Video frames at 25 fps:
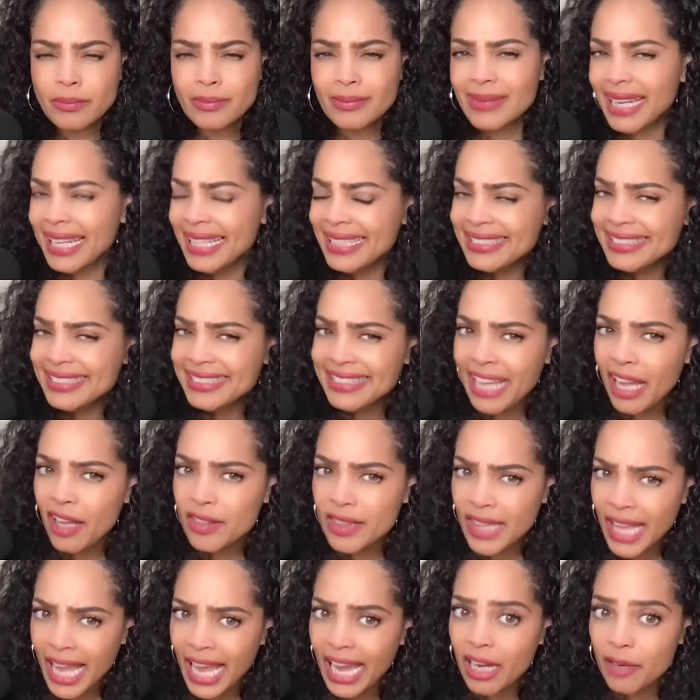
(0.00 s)
in South
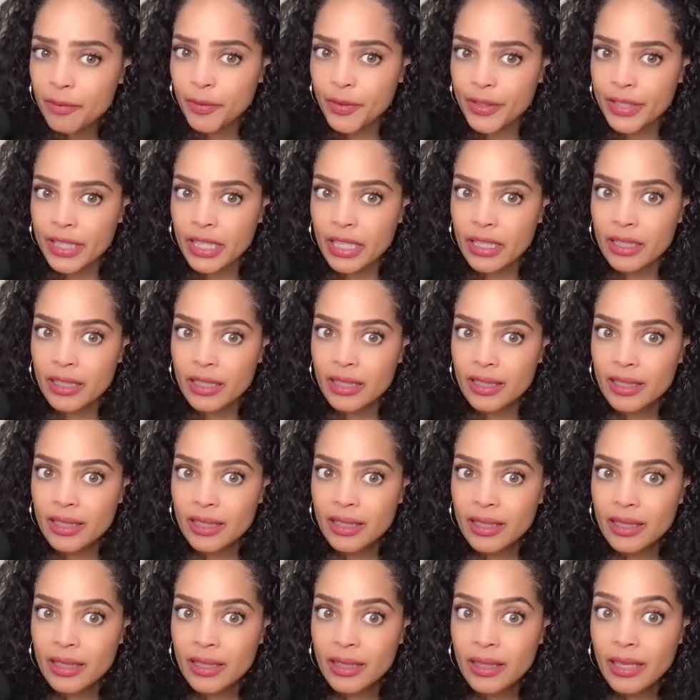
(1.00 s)
Africa.
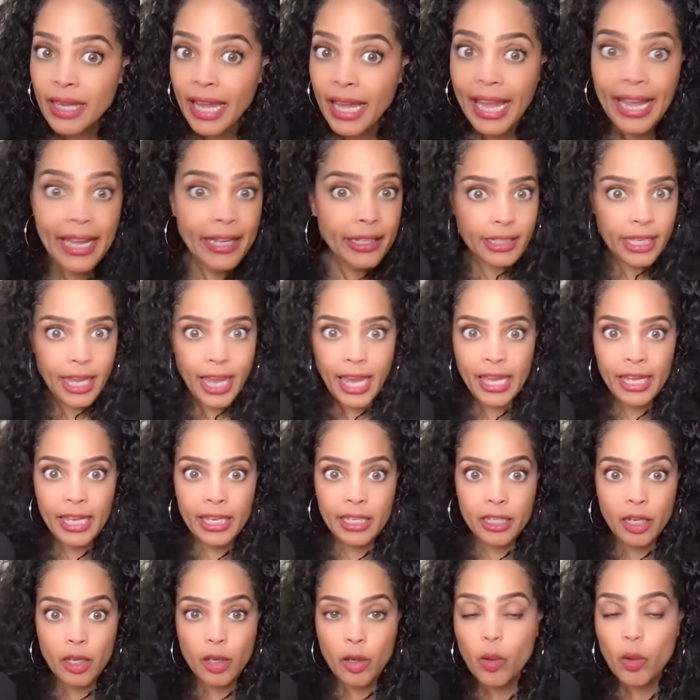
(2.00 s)
And
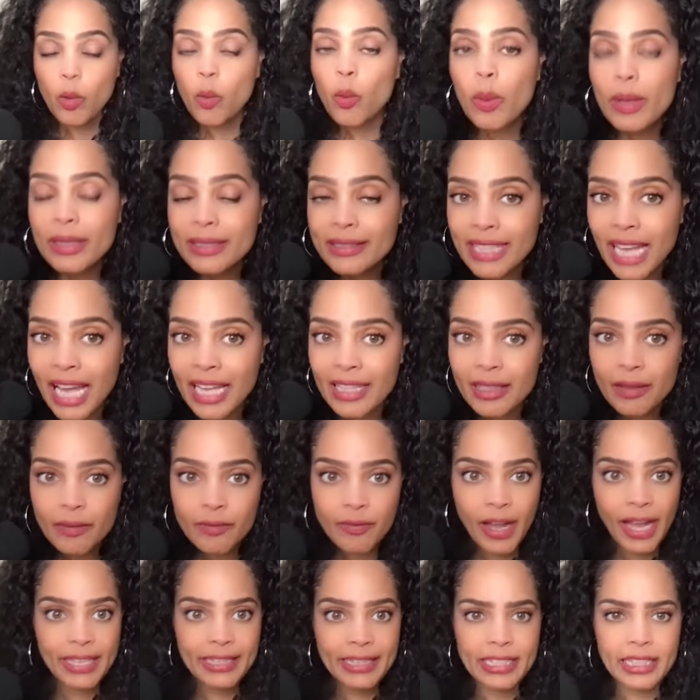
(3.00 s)
Kate was not
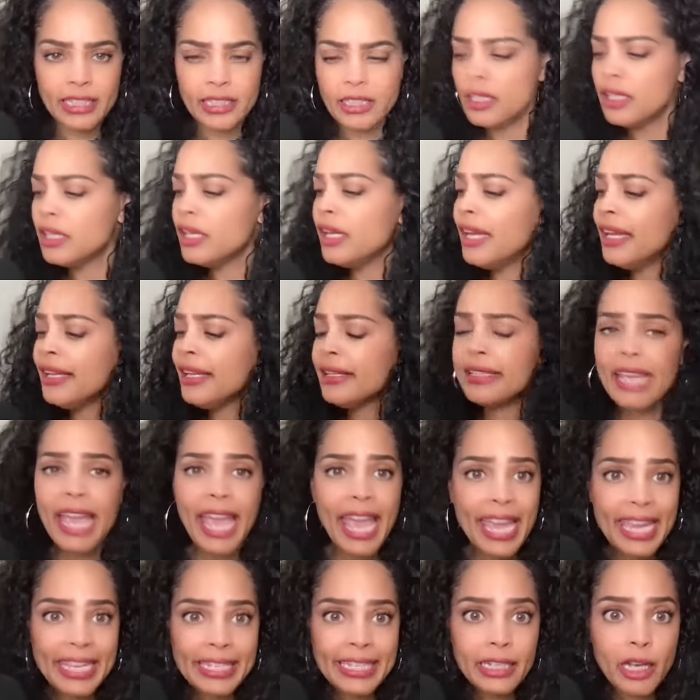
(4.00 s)
invited.
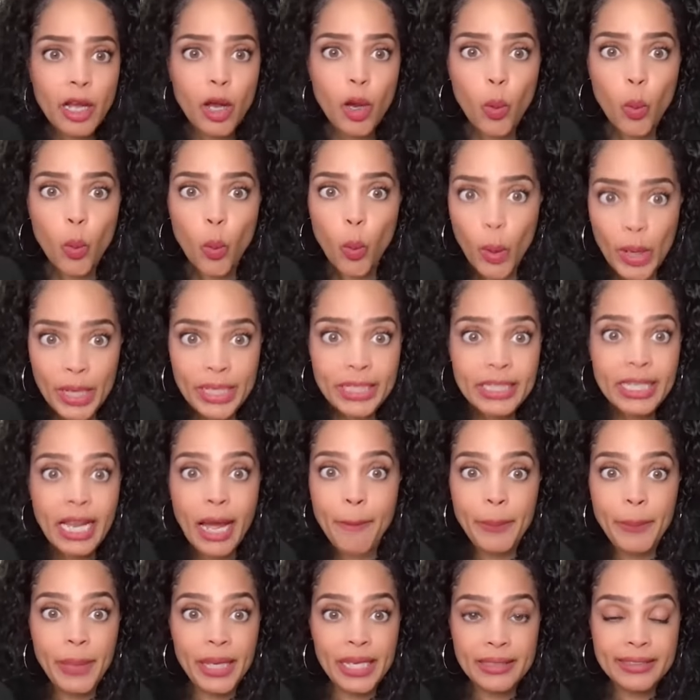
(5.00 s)
Kate would
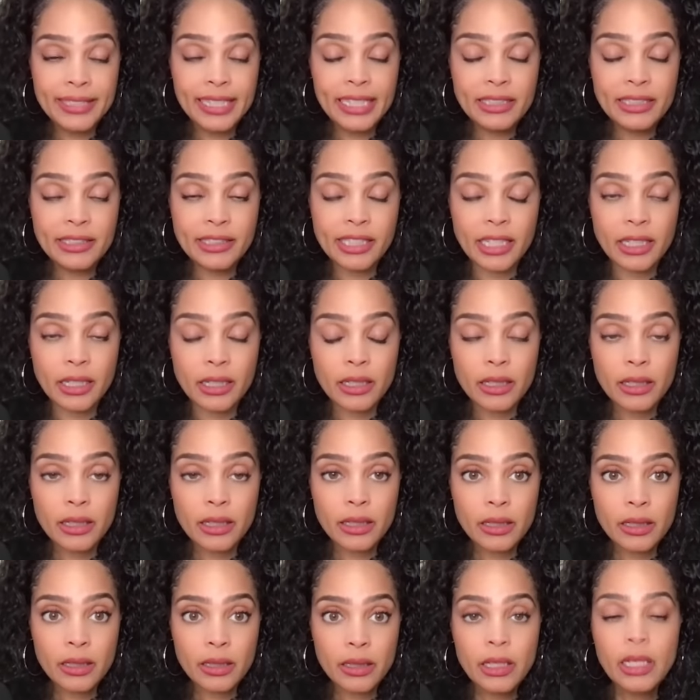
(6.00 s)
not be attending.
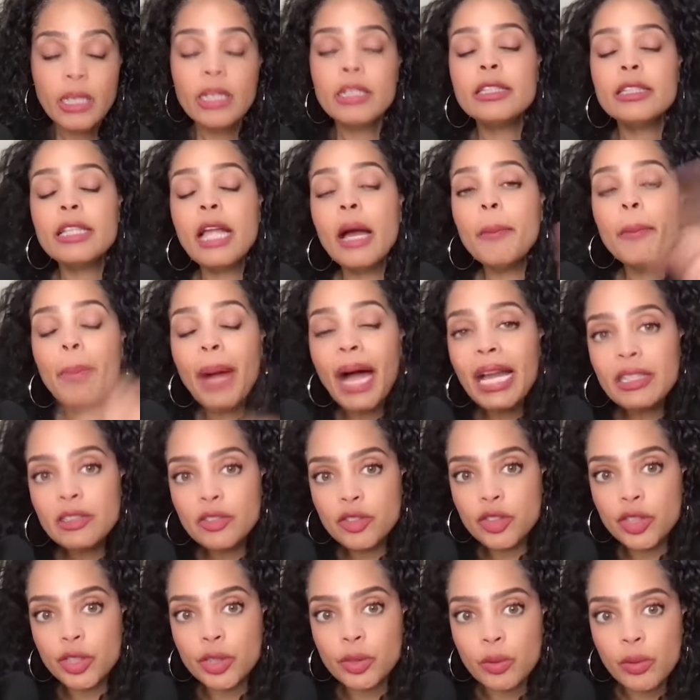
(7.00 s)
Now,
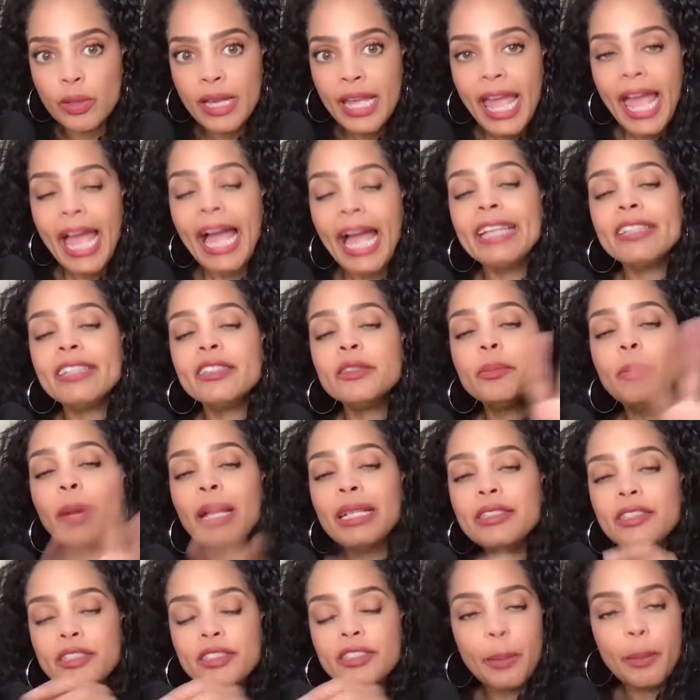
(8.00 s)
mind you, as
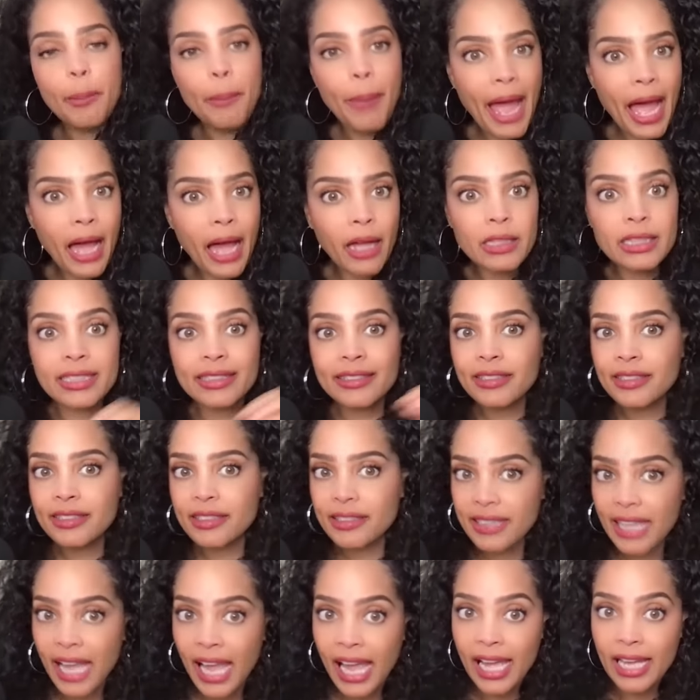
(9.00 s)
much as the palace
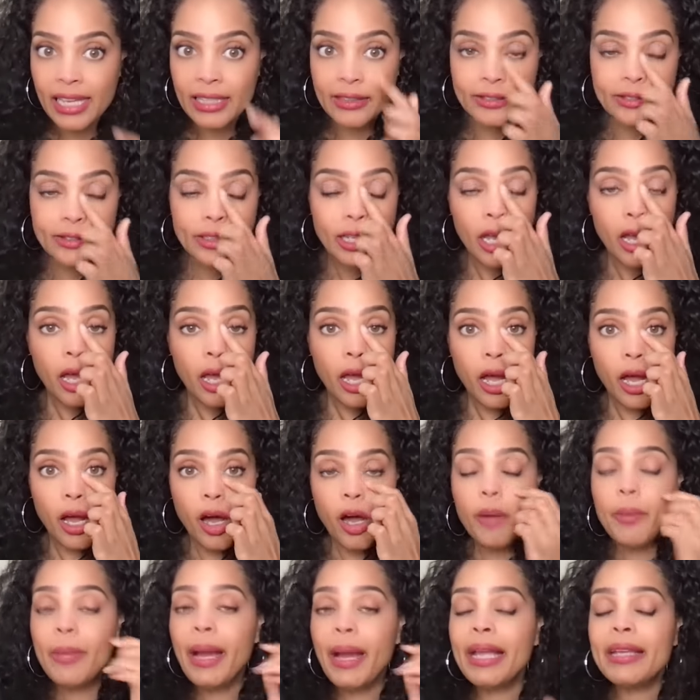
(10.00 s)
says,
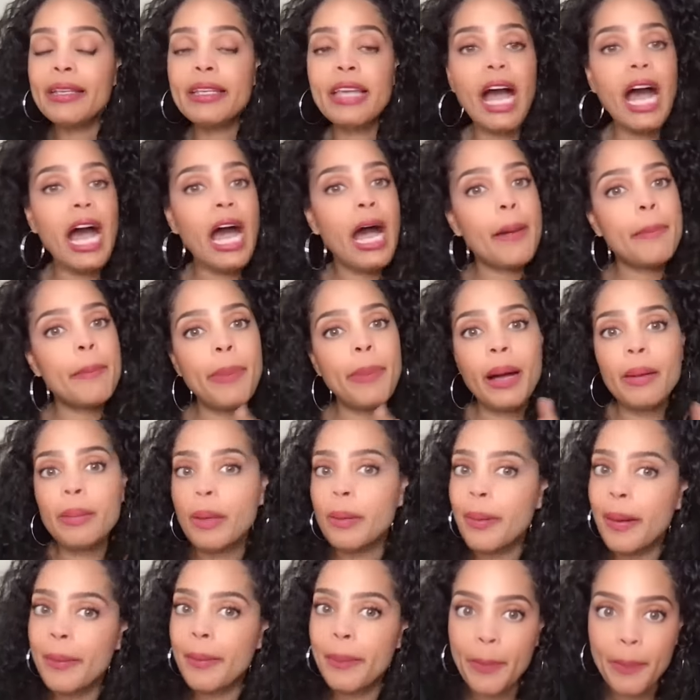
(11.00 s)
oh my God, blah, blah,
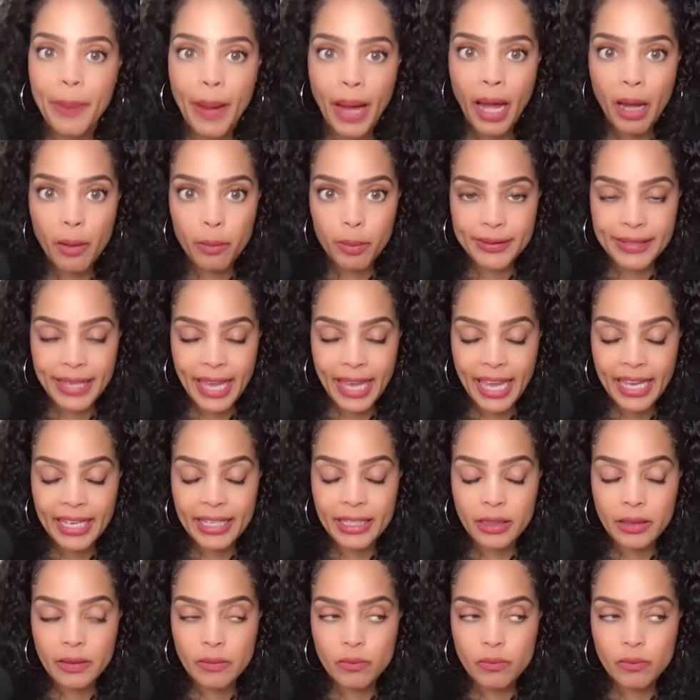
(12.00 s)
blah, blah, blah with Kate,